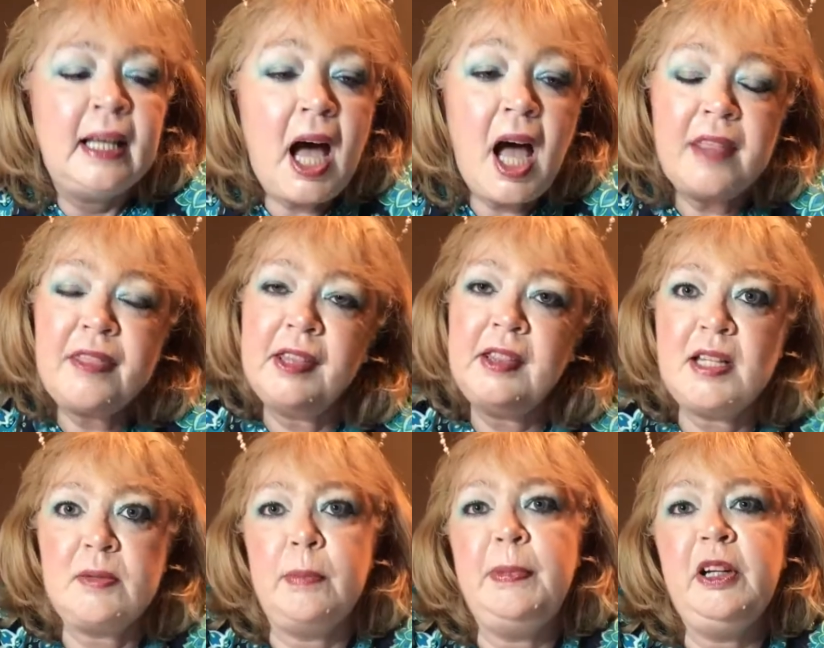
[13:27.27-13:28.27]
I think
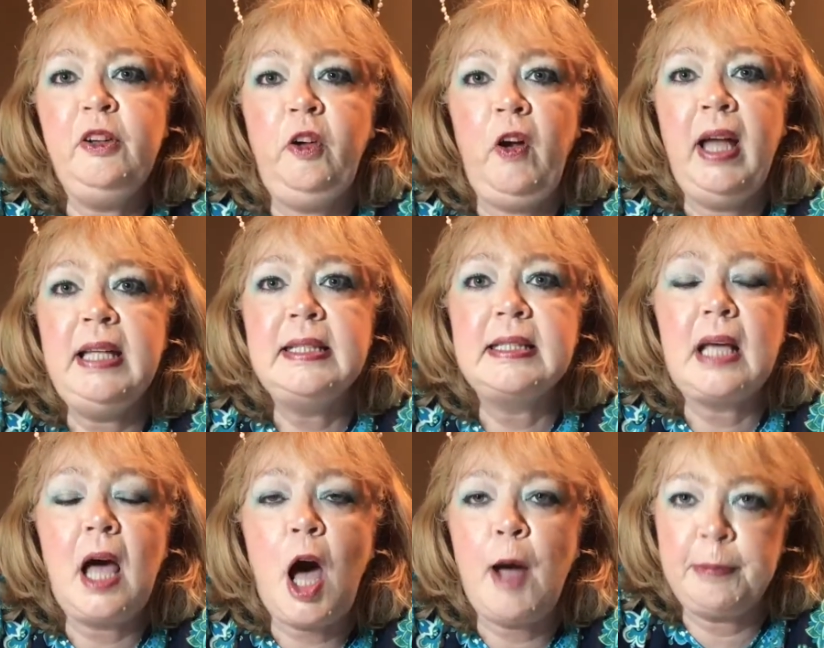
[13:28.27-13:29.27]
this would be a great
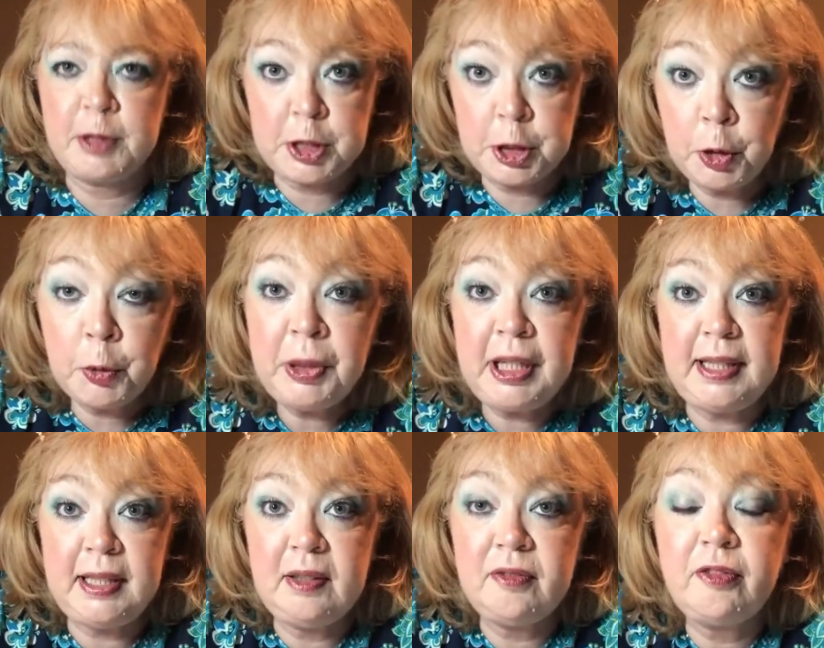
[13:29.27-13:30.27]

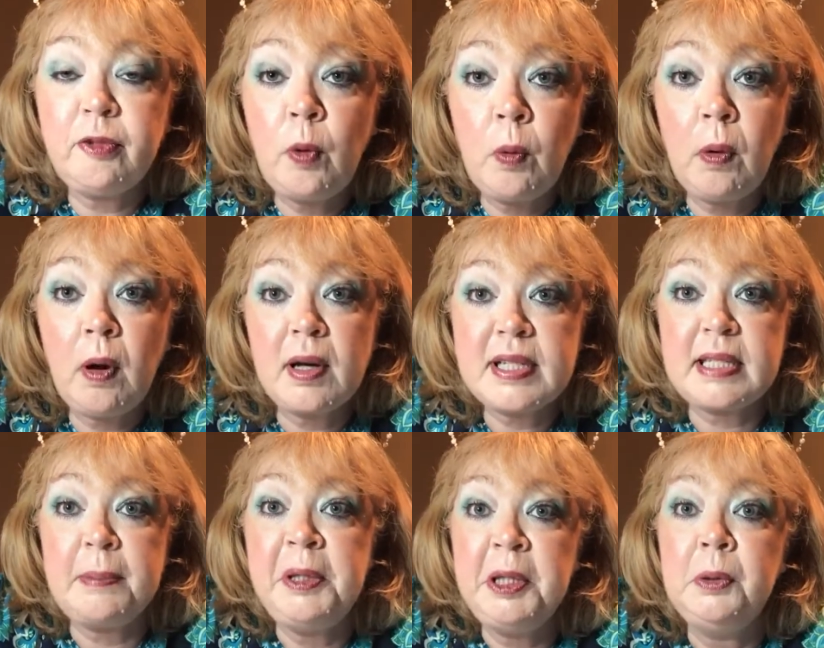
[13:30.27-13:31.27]
opportunity for
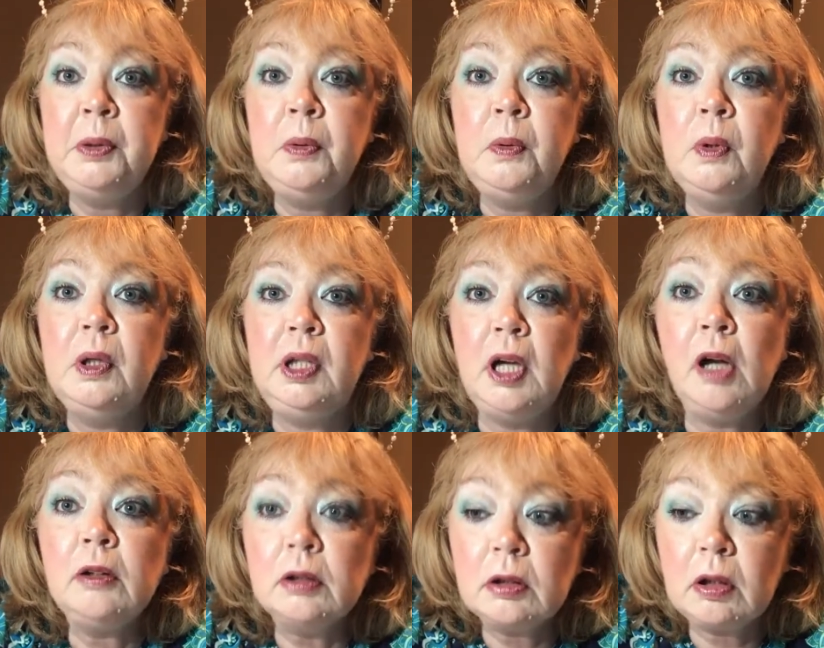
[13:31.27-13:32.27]
some of you
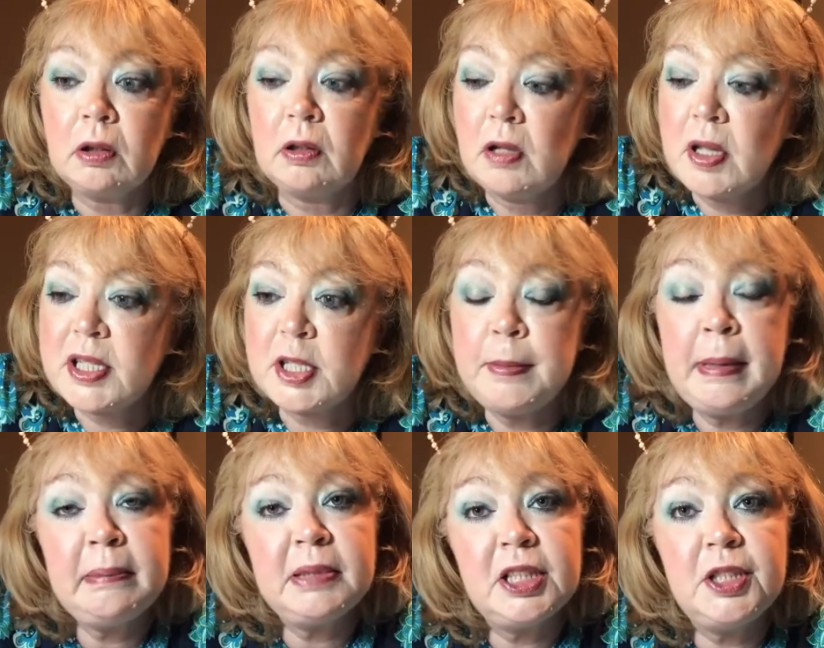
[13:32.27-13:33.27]
younger girls to be
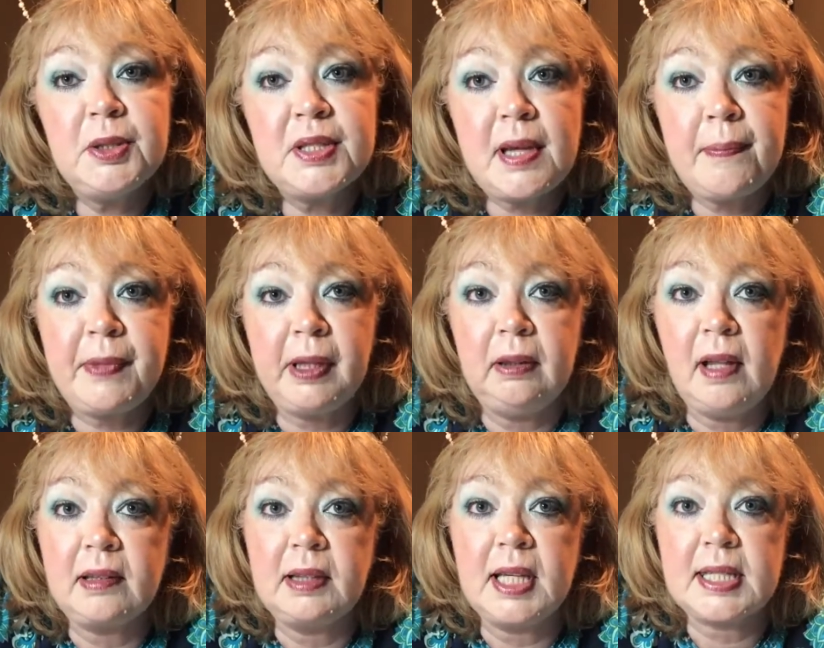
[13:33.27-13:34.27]
able to do something
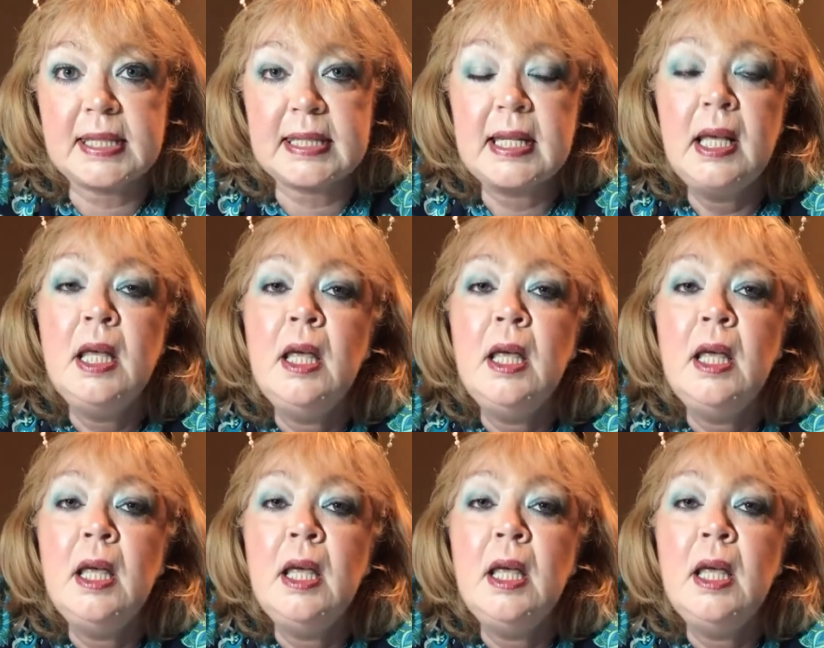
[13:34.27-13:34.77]
like this.